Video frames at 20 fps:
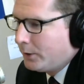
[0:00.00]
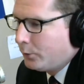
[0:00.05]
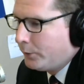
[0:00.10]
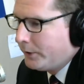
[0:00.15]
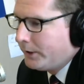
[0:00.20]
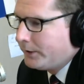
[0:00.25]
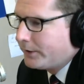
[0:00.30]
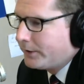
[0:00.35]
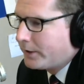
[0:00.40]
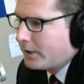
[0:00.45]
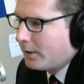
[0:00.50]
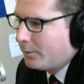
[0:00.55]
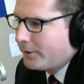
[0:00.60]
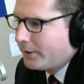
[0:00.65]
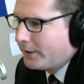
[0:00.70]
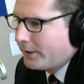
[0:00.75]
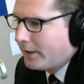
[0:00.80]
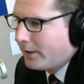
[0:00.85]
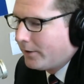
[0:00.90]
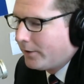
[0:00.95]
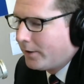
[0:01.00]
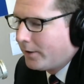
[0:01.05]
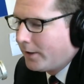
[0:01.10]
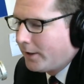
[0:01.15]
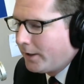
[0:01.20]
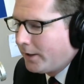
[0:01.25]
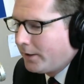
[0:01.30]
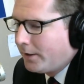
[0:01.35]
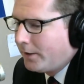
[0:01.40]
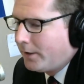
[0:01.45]
we need to come together
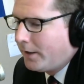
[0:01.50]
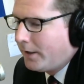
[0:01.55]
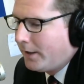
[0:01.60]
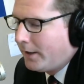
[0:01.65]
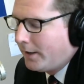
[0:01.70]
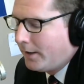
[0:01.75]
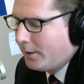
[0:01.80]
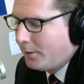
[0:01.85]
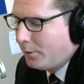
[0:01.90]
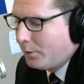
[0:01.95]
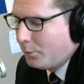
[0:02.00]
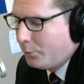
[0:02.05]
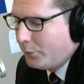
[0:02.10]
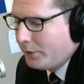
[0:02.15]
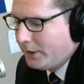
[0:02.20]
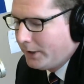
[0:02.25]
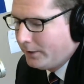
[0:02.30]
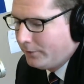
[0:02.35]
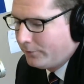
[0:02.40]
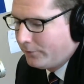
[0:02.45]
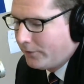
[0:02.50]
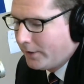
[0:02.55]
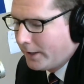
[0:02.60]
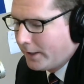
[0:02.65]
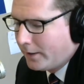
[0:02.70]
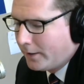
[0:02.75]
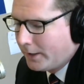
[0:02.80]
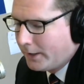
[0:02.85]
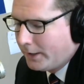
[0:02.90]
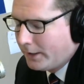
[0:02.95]
and and be
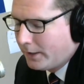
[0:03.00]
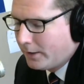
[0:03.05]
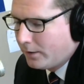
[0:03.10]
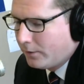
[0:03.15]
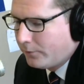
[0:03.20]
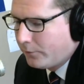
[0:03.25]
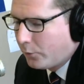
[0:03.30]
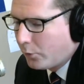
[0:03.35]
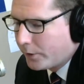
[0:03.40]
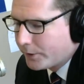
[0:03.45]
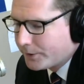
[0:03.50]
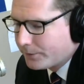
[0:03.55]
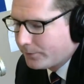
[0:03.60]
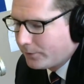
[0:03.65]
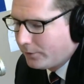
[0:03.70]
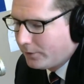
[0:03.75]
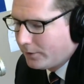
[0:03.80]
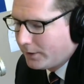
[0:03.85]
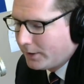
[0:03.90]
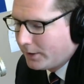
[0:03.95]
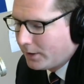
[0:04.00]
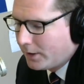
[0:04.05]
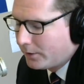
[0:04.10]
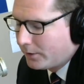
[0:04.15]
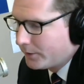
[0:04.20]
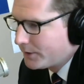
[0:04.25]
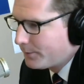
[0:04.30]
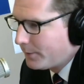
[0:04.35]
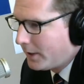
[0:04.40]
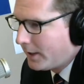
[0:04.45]
very uh, forceful in our
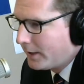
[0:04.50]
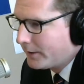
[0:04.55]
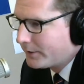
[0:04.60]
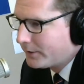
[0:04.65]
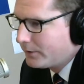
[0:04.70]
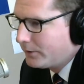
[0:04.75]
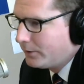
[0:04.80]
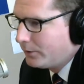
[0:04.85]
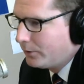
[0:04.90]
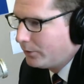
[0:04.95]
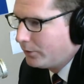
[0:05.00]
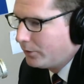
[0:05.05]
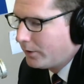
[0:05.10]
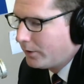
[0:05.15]
response to